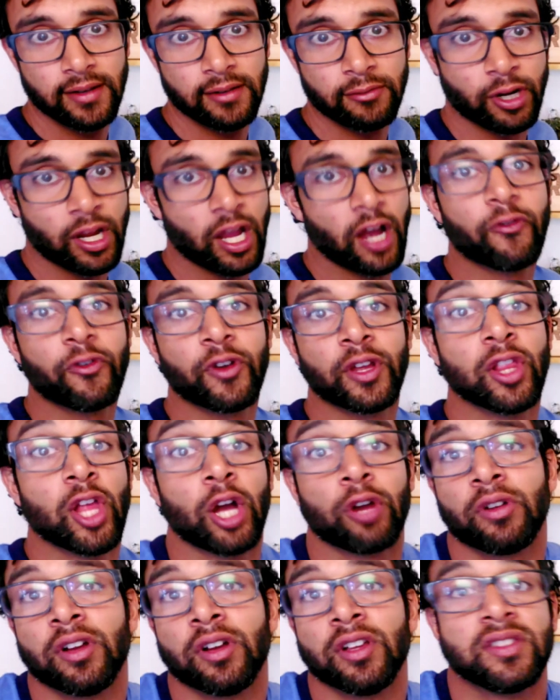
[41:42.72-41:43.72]
recovery and
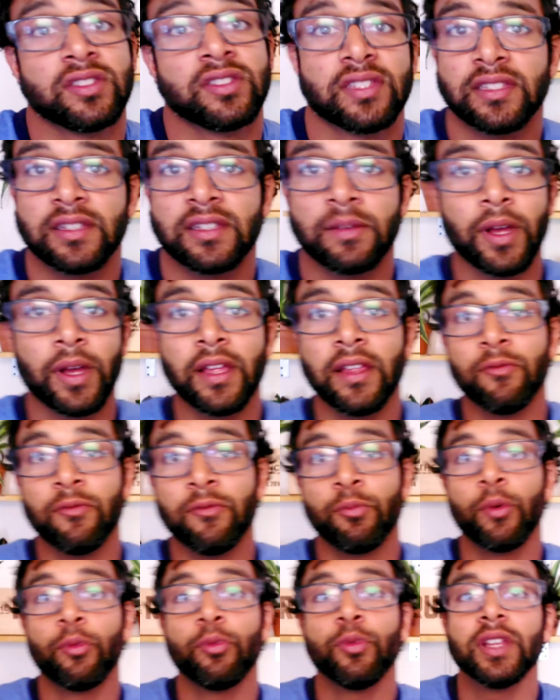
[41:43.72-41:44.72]
long runs, but
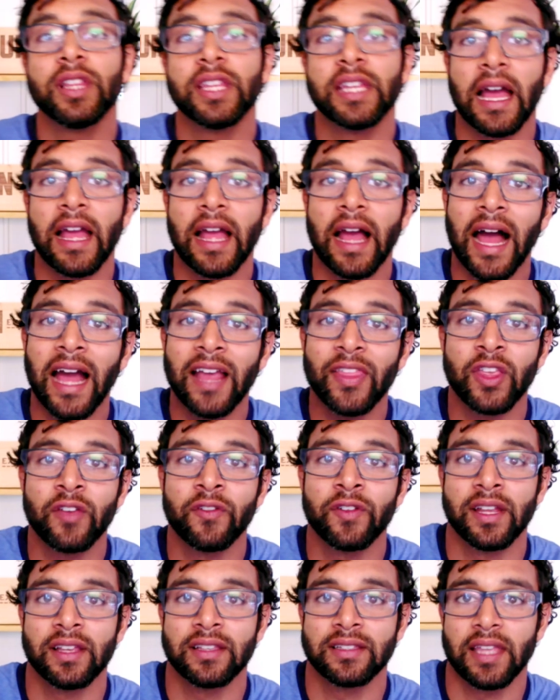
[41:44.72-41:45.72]
really I think
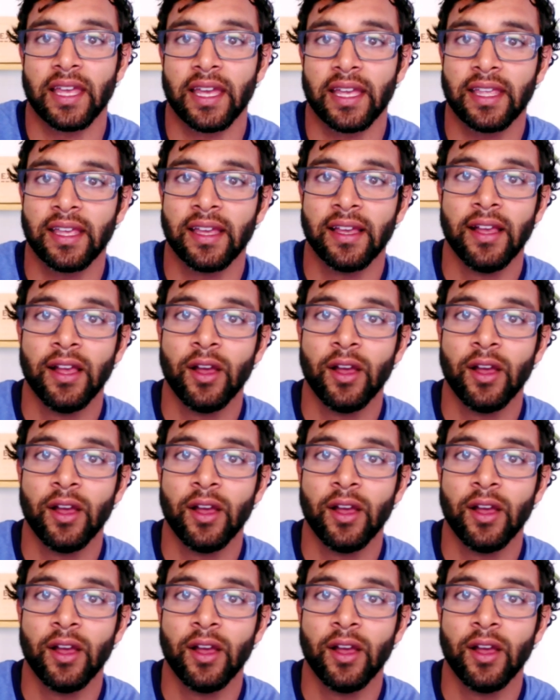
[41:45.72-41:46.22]
of it as like